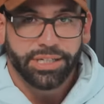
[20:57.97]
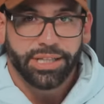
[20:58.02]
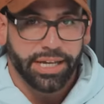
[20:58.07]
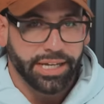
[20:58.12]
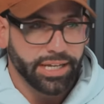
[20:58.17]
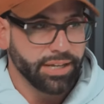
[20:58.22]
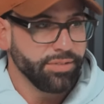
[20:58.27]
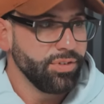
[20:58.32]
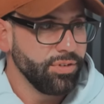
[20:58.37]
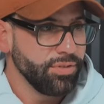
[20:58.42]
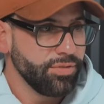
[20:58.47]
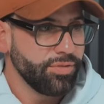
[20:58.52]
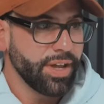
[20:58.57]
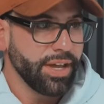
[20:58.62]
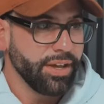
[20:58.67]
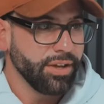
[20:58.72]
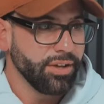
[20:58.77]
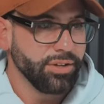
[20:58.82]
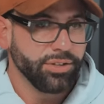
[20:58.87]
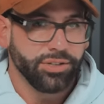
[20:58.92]
like, if you
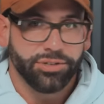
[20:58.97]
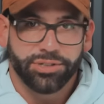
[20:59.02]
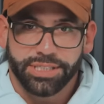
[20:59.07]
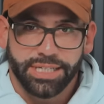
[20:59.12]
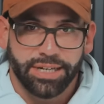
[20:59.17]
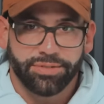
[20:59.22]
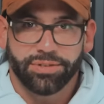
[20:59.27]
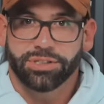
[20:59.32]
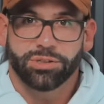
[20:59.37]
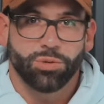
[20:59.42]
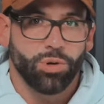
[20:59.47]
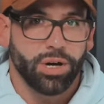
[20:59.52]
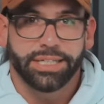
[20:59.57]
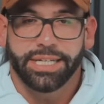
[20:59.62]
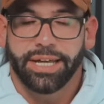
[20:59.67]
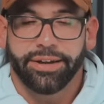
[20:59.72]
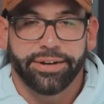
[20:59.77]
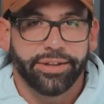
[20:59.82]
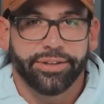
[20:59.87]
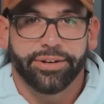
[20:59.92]
fail, you just have to squat
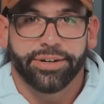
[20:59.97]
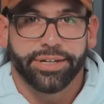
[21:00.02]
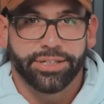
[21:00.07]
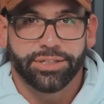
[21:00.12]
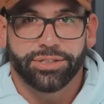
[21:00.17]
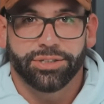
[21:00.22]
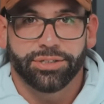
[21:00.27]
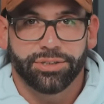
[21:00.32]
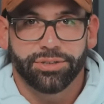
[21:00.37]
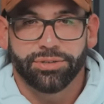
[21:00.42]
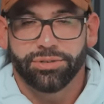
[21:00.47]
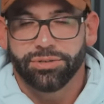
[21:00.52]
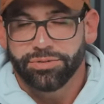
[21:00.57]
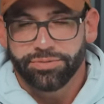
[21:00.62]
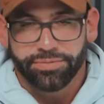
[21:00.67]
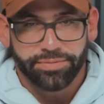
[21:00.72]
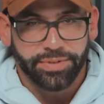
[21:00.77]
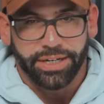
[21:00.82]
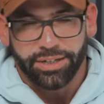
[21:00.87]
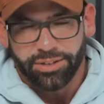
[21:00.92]
down another inch or
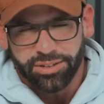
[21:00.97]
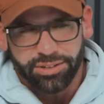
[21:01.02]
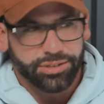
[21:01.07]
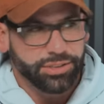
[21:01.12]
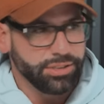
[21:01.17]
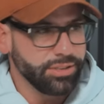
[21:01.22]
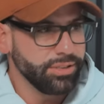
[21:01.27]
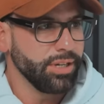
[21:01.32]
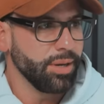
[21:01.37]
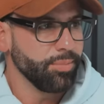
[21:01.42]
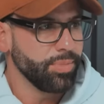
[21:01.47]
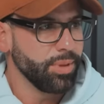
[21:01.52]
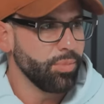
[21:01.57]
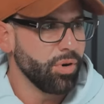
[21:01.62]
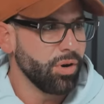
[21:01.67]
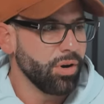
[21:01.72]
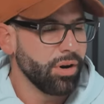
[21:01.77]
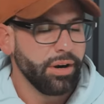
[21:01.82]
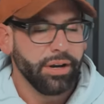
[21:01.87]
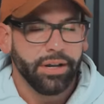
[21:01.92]
two and you can just dump the
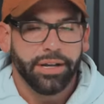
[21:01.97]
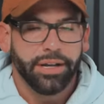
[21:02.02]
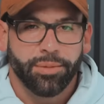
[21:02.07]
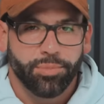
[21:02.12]
bar.